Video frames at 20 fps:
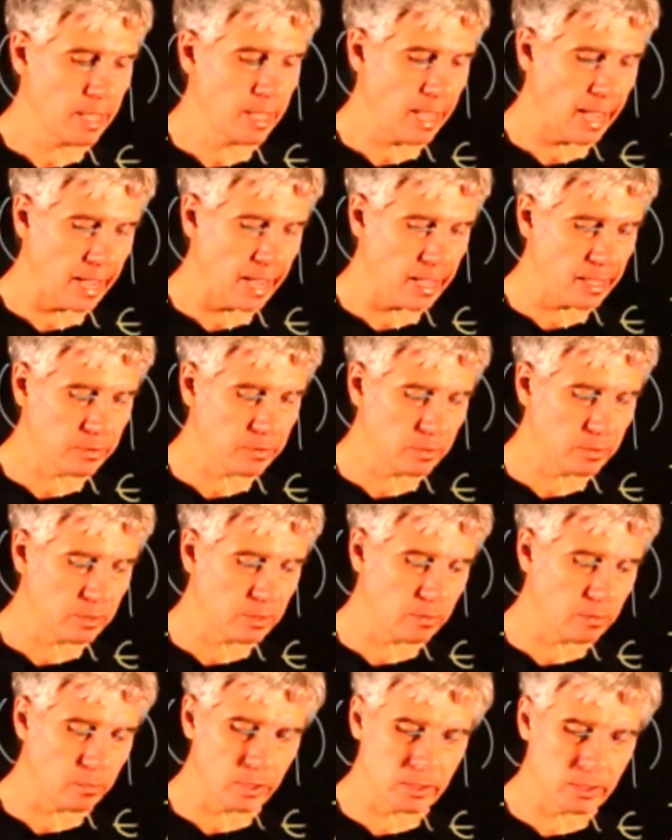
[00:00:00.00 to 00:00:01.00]
and
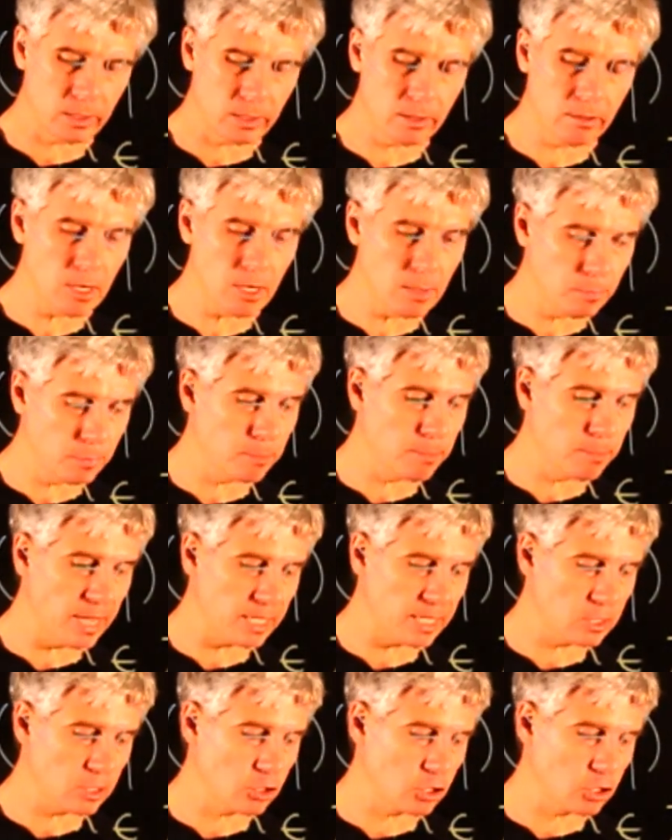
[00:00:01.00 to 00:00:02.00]
we decrypt
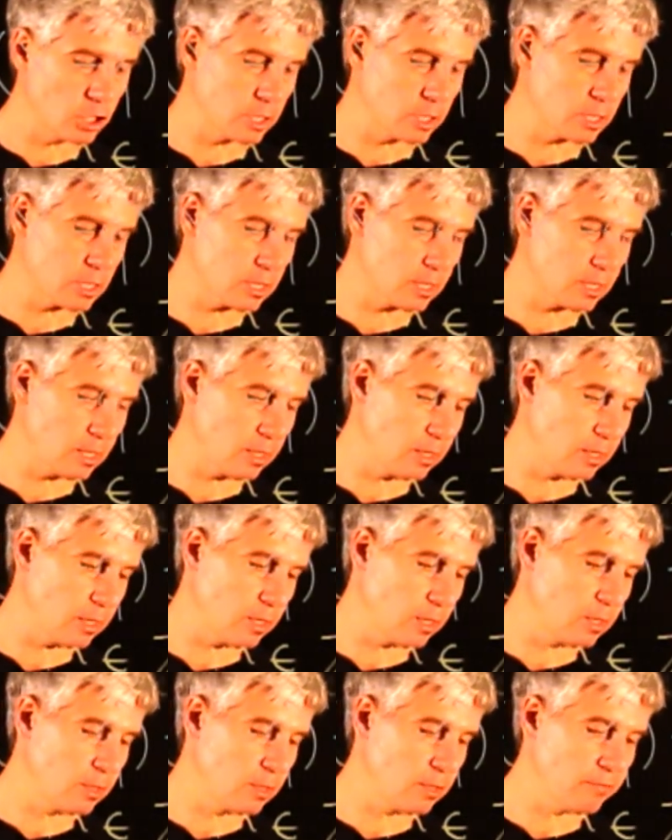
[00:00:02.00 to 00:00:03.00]
messages
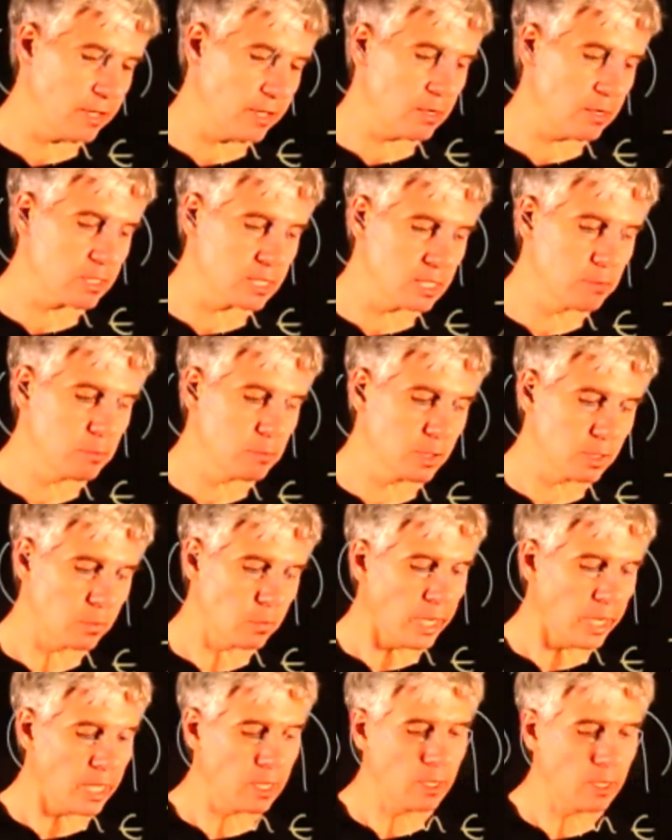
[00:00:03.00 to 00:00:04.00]
in a very similar
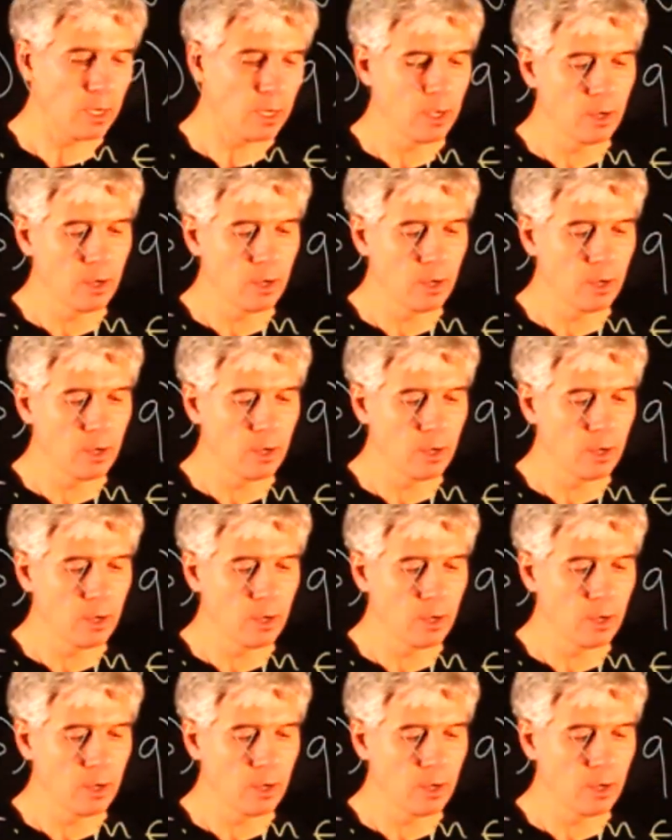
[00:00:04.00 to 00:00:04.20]
way,